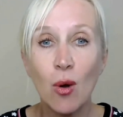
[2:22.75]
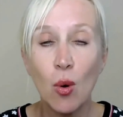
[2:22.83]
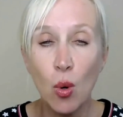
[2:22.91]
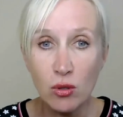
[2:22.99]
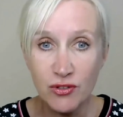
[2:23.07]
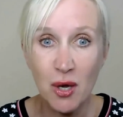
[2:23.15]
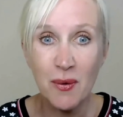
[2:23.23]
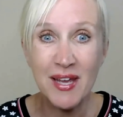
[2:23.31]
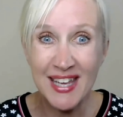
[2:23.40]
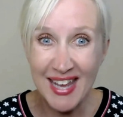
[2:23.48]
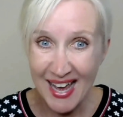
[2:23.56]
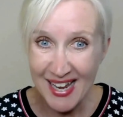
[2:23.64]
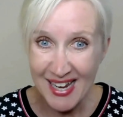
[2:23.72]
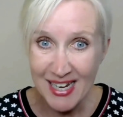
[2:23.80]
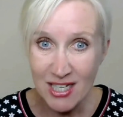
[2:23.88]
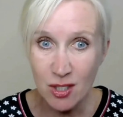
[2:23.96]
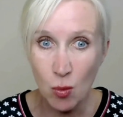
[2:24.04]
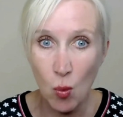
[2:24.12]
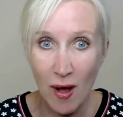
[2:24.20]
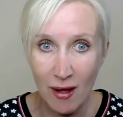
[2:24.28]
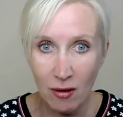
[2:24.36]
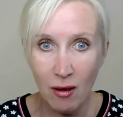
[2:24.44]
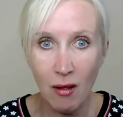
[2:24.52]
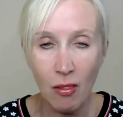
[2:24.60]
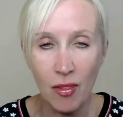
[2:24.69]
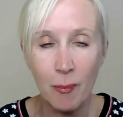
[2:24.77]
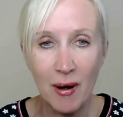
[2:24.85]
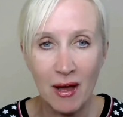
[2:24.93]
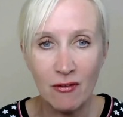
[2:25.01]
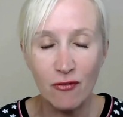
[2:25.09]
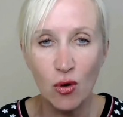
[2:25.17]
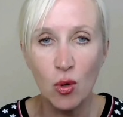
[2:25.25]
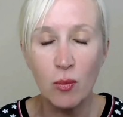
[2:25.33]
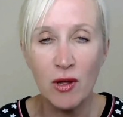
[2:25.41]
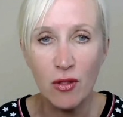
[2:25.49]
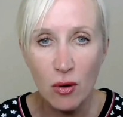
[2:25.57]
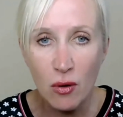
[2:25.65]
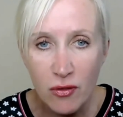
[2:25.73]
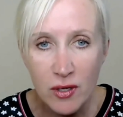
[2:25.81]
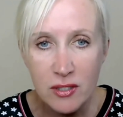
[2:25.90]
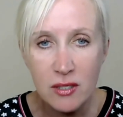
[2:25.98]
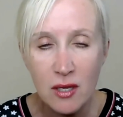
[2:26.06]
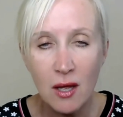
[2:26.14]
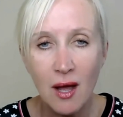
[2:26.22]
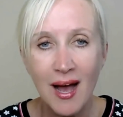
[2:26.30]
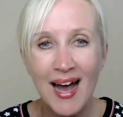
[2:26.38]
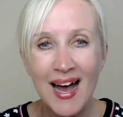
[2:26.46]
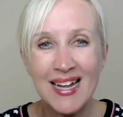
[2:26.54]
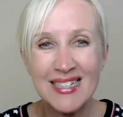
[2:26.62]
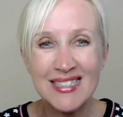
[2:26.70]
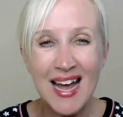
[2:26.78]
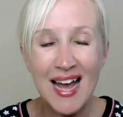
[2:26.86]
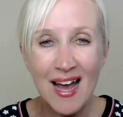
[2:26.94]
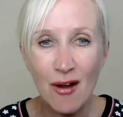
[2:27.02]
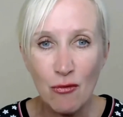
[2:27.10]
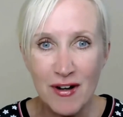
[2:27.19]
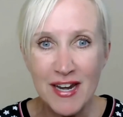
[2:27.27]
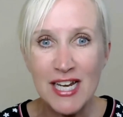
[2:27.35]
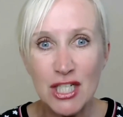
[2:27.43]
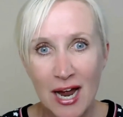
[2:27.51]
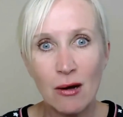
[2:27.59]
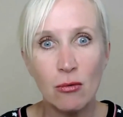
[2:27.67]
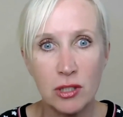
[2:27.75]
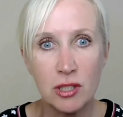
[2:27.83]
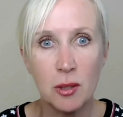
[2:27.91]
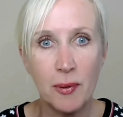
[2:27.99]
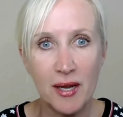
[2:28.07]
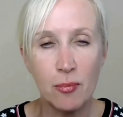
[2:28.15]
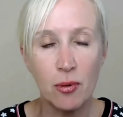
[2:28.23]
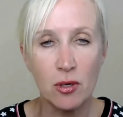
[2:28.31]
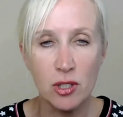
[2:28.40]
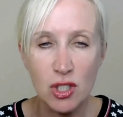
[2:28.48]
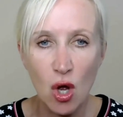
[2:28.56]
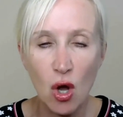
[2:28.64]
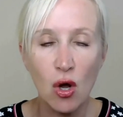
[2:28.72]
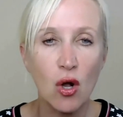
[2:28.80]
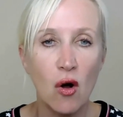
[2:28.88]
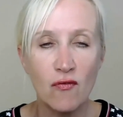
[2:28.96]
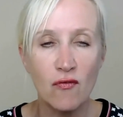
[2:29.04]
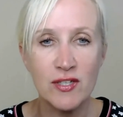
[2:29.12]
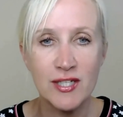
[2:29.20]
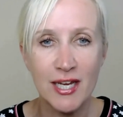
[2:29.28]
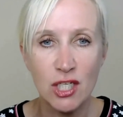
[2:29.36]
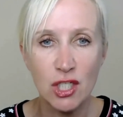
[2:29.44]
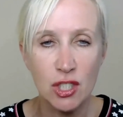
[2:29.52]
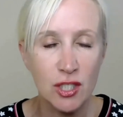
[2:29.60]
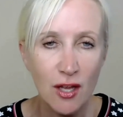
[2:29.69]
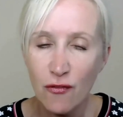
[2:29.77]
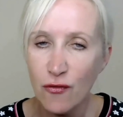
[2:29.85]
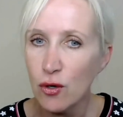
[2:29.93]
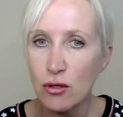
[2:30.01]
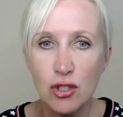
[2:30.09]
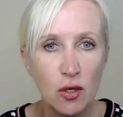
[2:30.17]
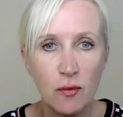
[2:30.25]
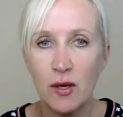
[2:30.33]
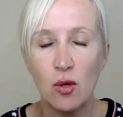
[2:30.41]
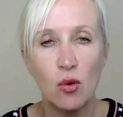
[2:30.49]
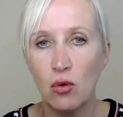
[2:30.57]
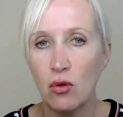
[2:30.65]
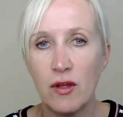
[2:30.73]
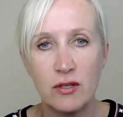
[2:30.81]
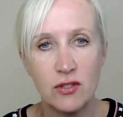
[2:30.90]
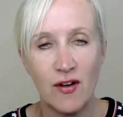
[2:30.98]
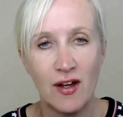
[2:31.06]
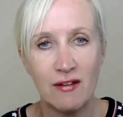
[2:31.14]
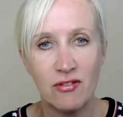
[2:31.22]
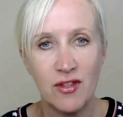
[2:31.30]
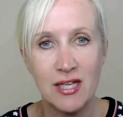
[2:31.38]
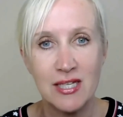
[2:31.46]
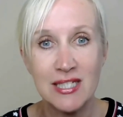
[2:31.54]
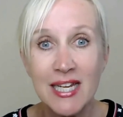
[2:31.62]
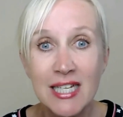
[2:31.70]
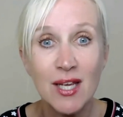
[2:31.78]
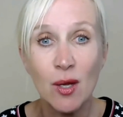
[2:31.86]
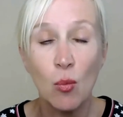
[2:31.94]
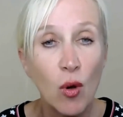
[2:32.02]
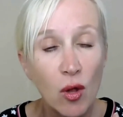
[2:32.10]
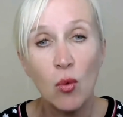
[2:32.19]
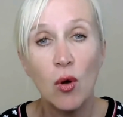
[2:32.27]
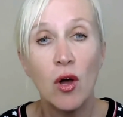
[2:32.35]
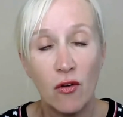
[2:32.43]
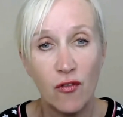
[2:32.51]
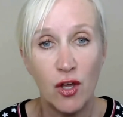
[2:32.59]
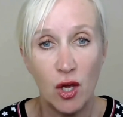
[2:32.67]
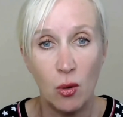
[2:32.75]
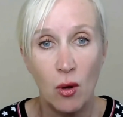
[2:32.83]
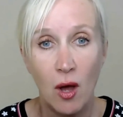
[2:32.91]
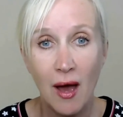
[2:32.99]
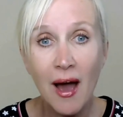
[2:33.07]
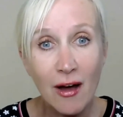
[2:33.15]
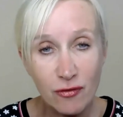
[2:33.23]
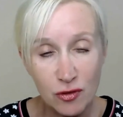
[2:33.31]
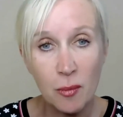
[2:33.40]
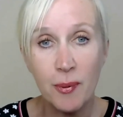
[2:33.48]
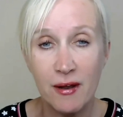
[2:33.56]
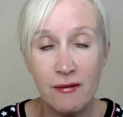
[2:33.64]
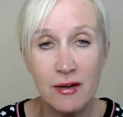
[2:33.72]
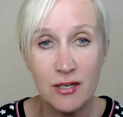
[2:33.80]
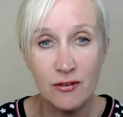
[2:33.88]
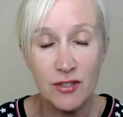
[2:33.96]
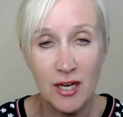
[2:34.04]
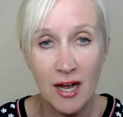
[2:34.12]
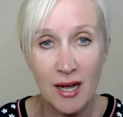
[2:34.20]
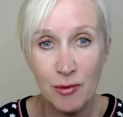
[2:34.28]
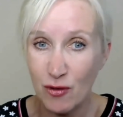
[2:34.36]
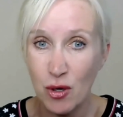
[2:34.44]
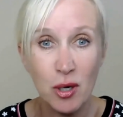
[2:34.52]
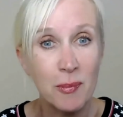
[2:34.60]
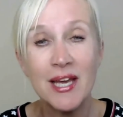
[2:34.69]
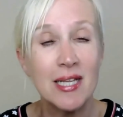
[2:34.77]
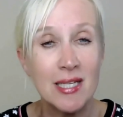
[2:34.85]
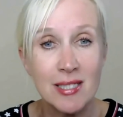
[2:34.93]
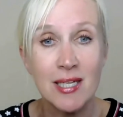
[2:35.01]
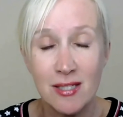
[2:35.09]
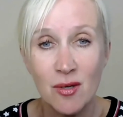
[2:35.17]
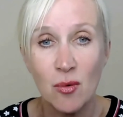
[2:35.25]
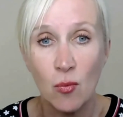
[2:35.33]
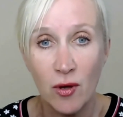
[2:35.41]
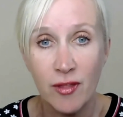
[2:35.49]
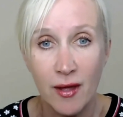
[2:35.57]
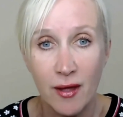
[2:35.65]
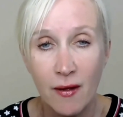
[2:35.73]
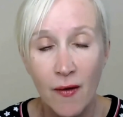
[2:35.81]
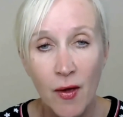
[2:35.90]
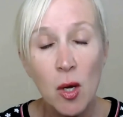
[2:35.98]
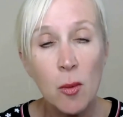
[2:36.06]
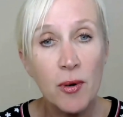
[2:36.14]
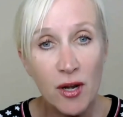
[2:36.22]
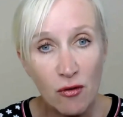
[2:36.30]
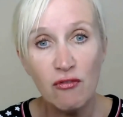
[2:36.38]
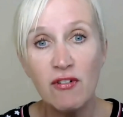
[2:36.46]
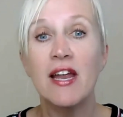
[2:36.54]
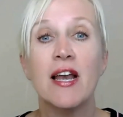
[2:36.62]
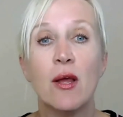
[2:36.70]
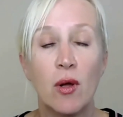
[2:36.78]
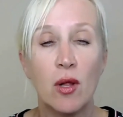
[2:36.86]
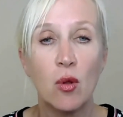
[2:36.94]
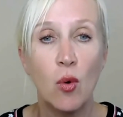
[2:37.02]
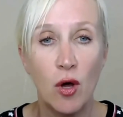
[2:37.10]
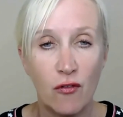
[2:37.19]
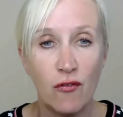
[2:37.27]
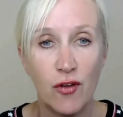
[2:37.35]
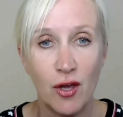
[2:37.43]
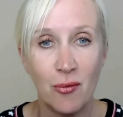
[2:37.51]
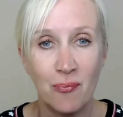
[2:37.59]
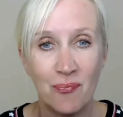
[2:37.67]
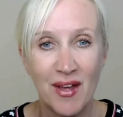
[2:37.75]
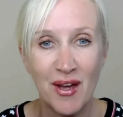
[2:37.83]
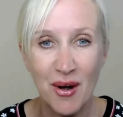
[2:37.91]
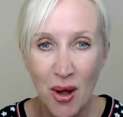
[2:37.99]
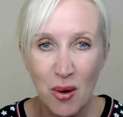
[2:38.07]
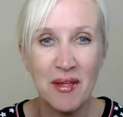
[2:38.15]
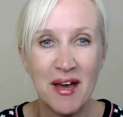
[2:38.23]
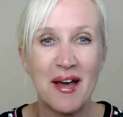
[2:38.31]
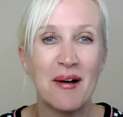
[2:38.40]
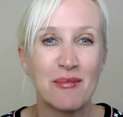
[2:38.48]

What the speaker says: Also engage well on the platform with others and reach out to people and start conversations. If you're doing all those 5 things, LinkedIn will work for you after a period of time. You've got to be consistent with it, but it really will work for you. And I hope that